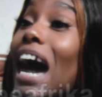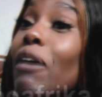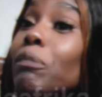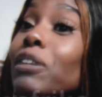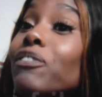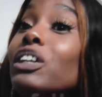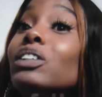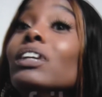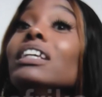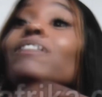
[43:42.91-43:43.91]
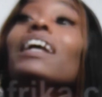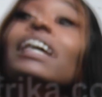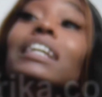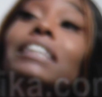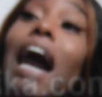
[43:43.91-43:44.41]
I would be free to leave at
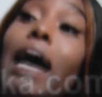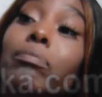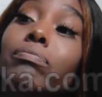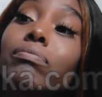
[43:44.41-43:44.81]
any time.